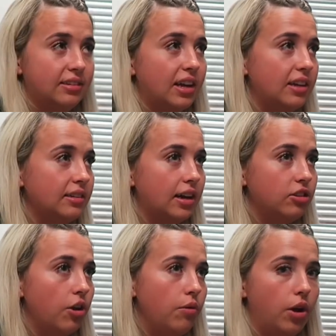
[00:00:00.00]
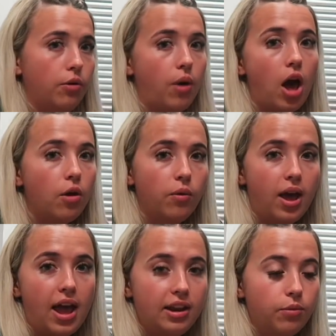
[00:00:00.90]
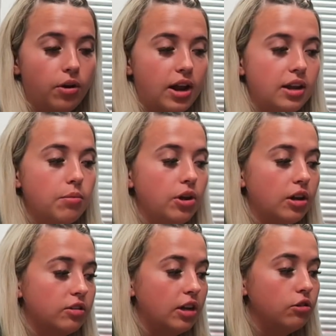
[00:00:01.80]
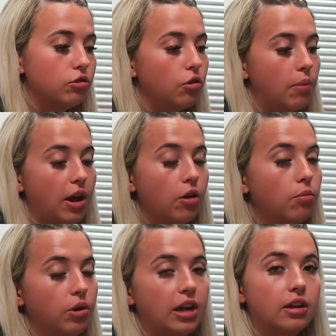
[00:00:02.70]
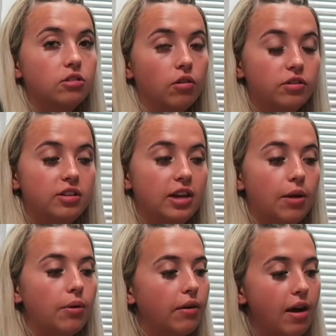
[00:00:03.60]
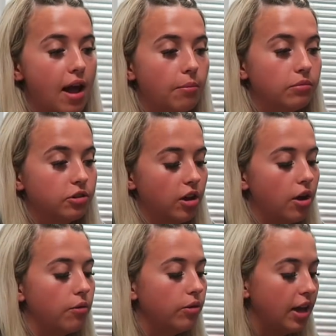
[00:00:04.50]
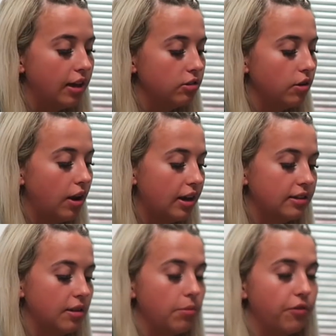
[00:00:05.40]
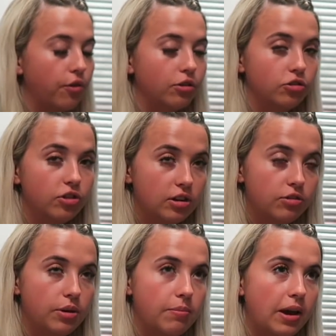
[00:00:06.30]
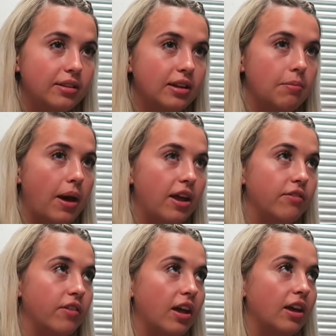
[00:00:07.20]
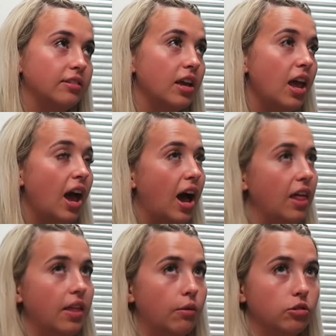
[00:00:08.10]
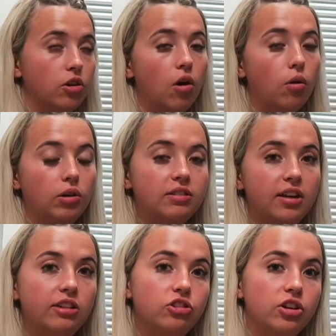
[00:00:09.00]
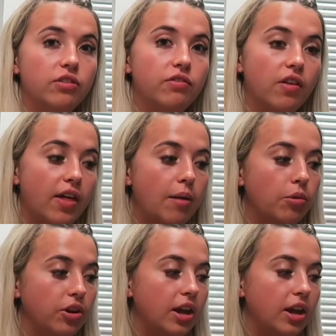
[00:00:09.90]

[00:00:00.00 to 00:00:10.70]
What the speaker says: it stands, I don't owe anyone any money because I used all my own money to obviously get where I am. So yeah, so like I said before, Strictly Sweet basically paid for this, and that was the whole intention for that money